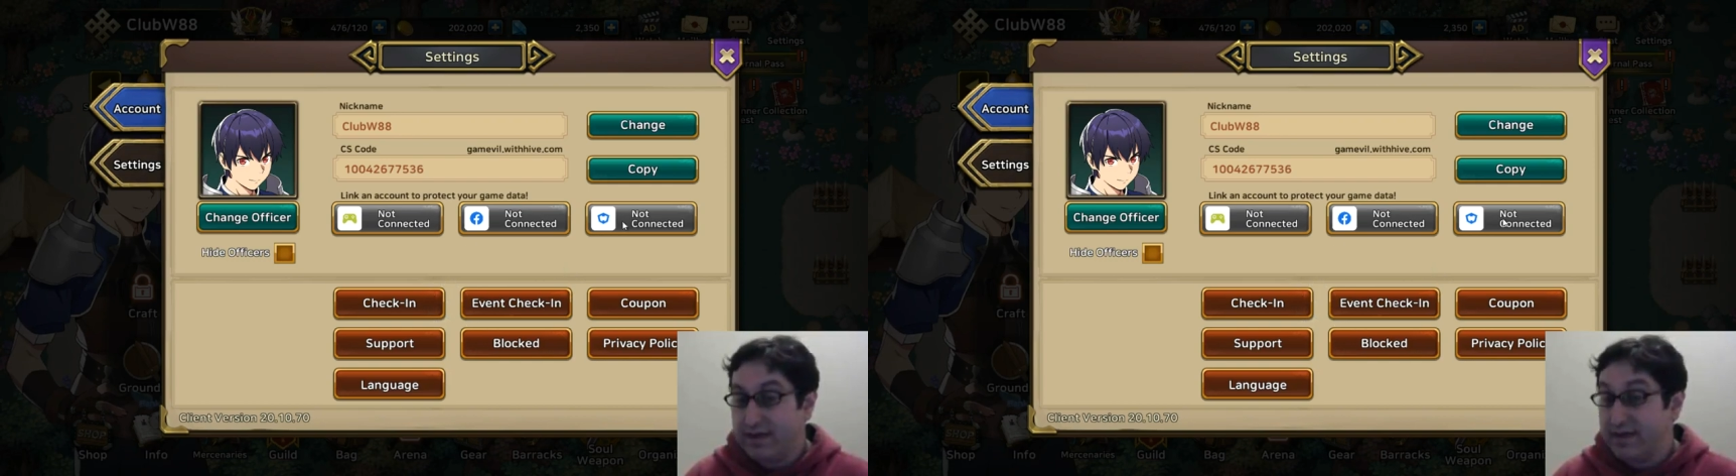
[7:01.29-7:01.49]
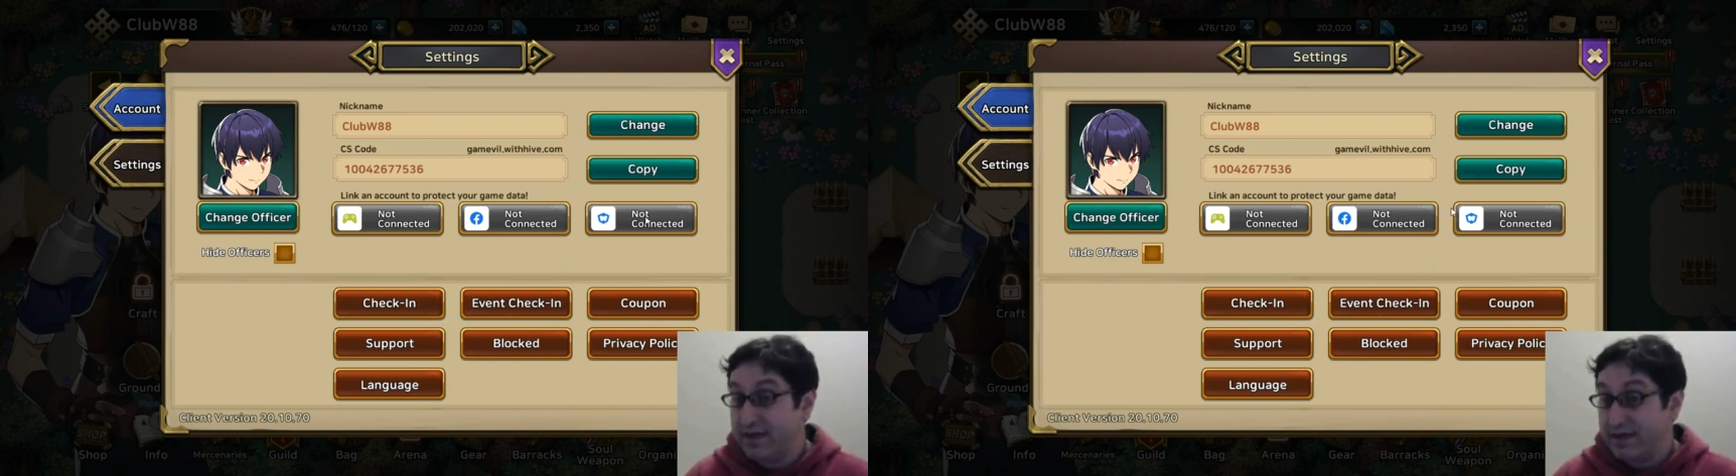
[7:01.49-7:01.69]

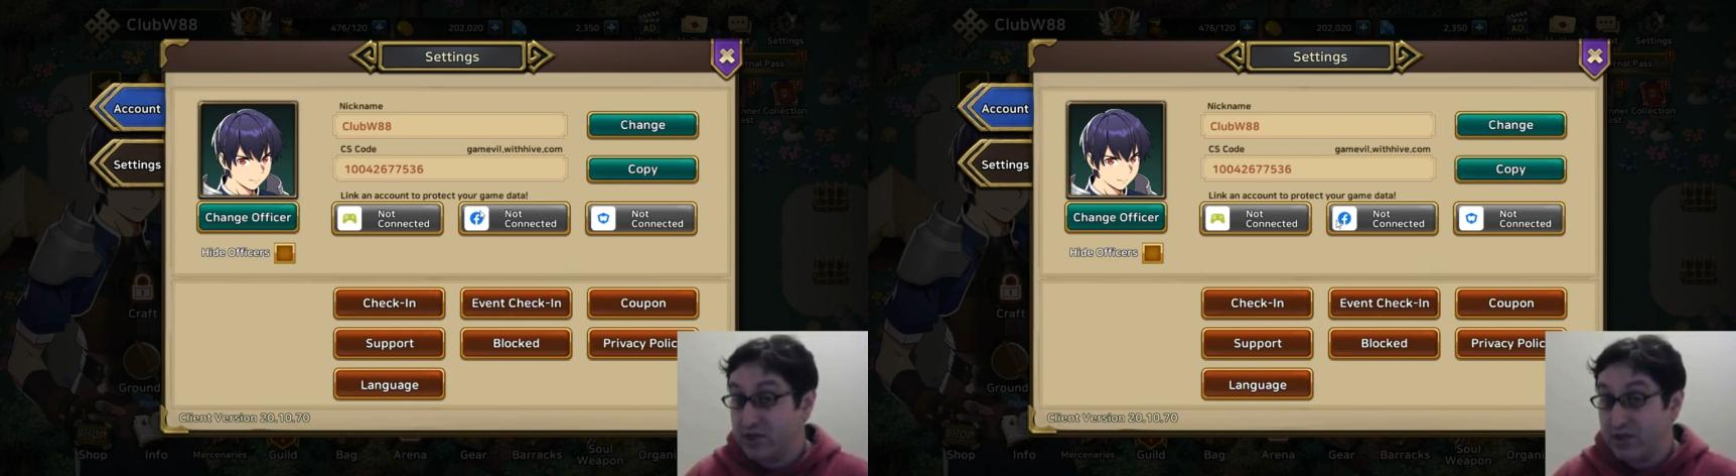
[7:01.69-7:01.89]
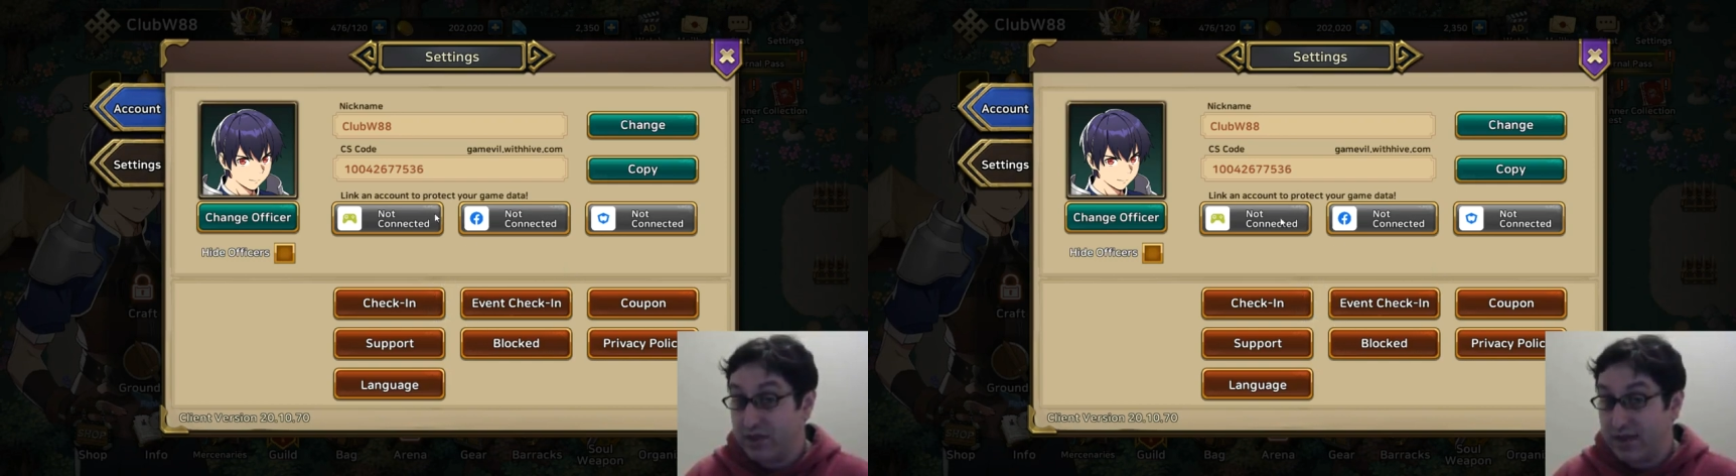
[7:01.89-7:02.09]

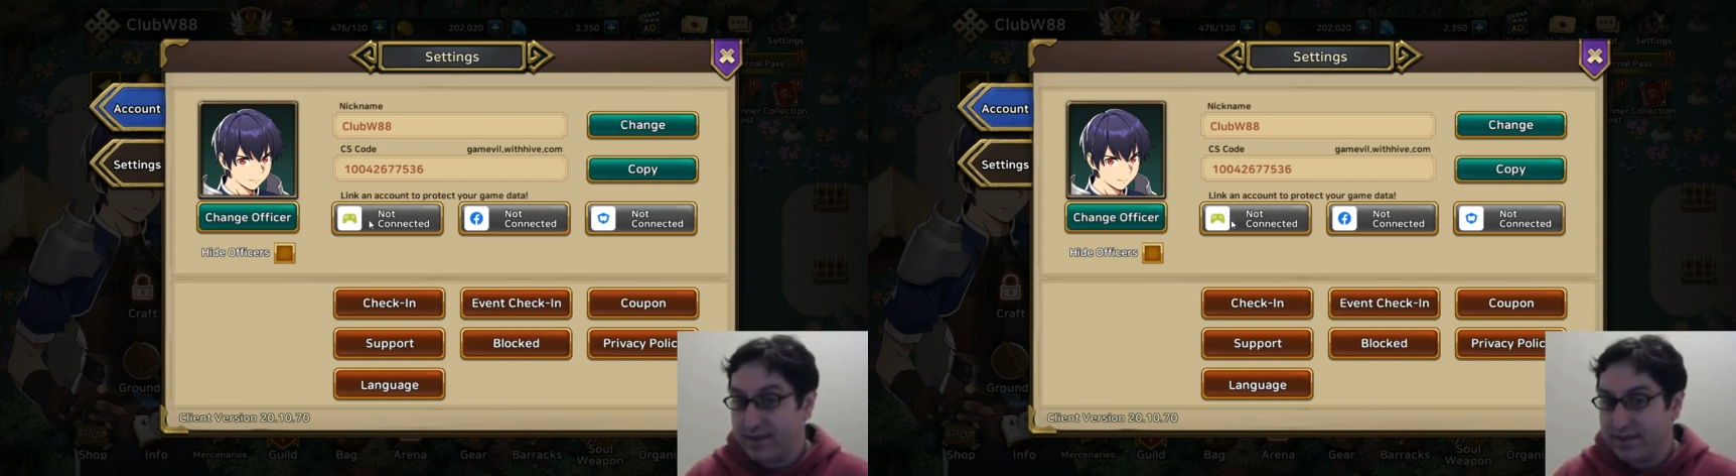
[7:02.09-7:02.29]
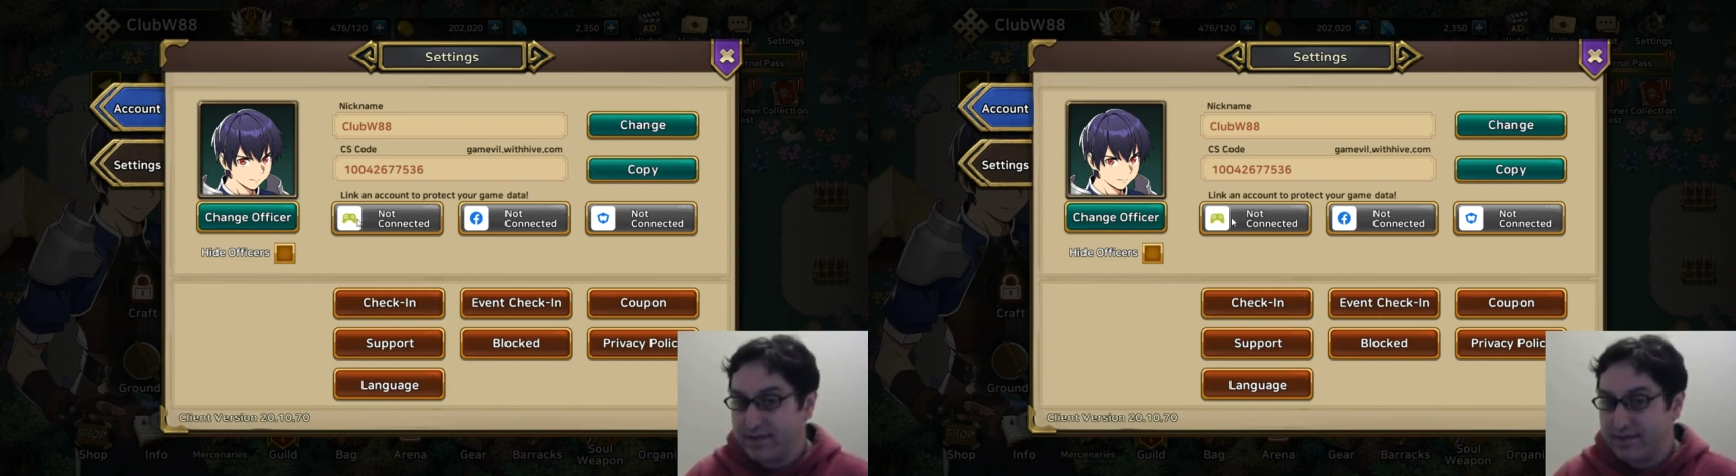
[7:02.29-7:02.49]
connection
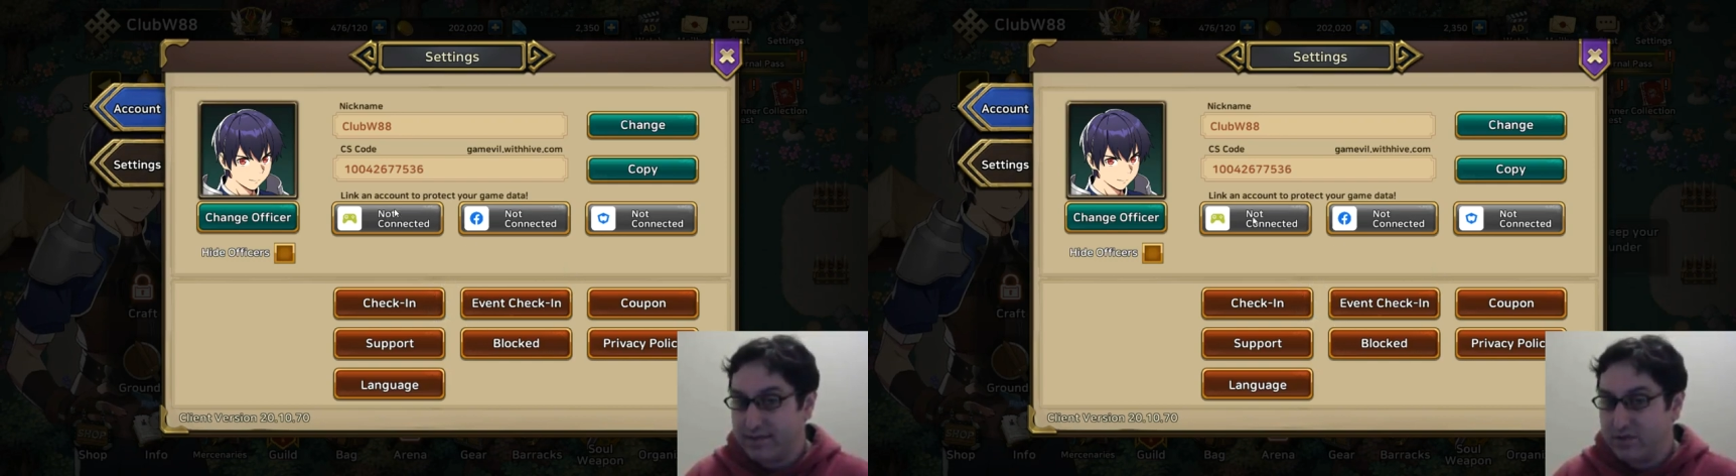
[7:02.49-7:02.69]
like this.